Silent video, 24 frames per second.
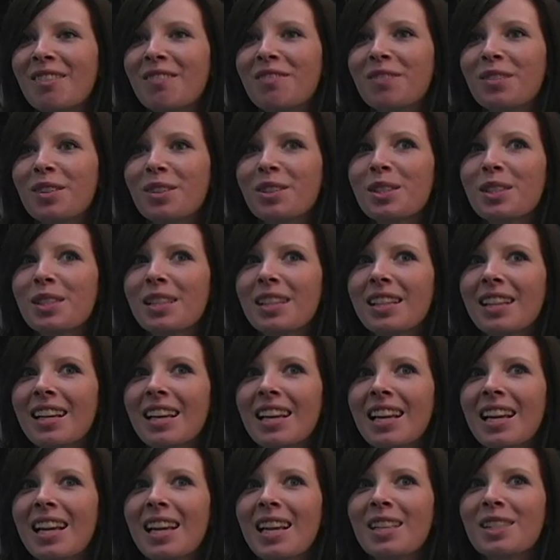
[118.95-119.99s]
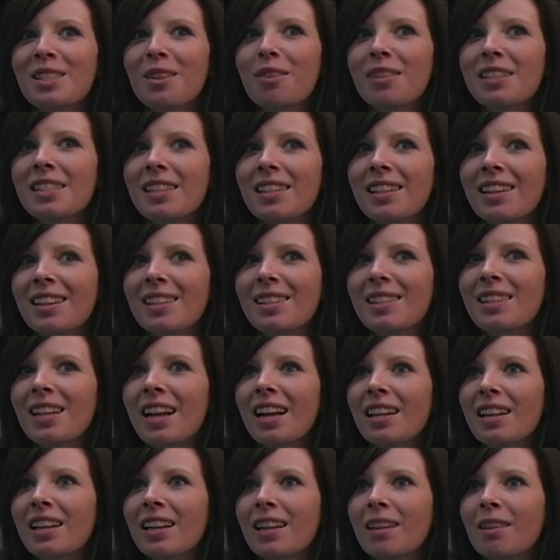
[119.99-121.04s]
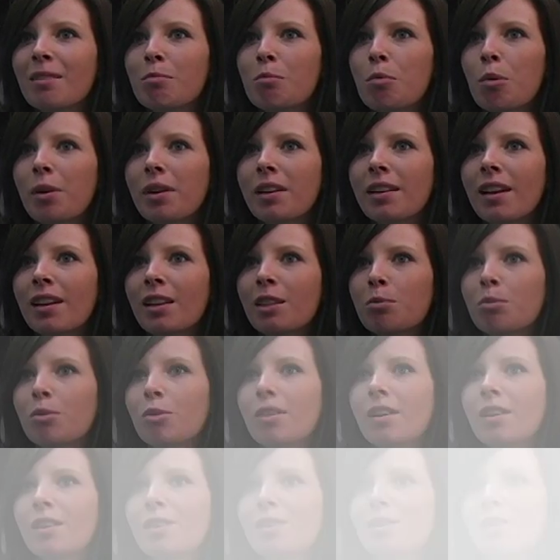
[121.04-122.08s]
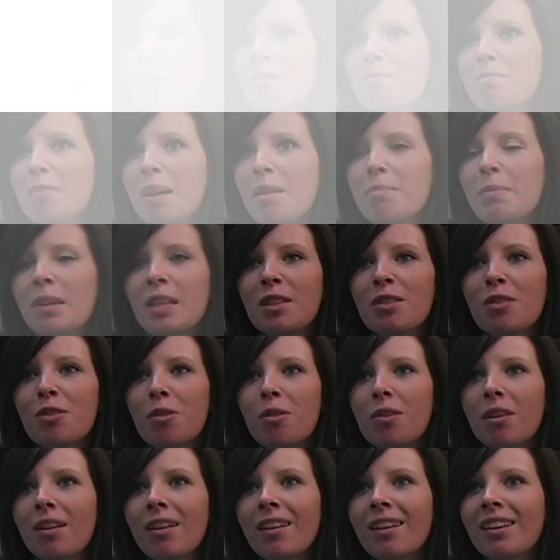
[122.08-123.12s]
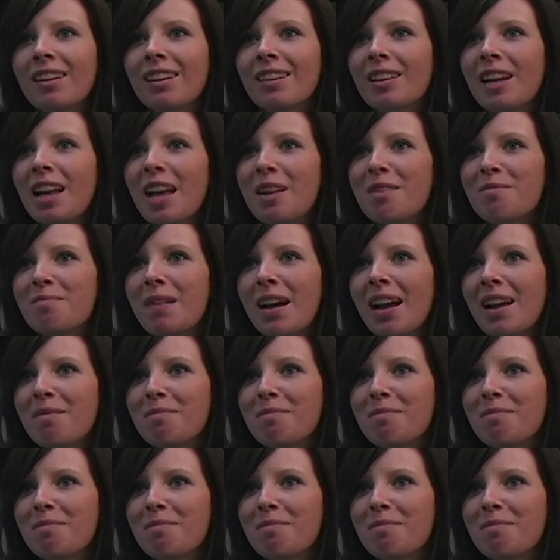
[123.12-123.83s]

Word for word: first is always an exciting point in exploration. My mentor and my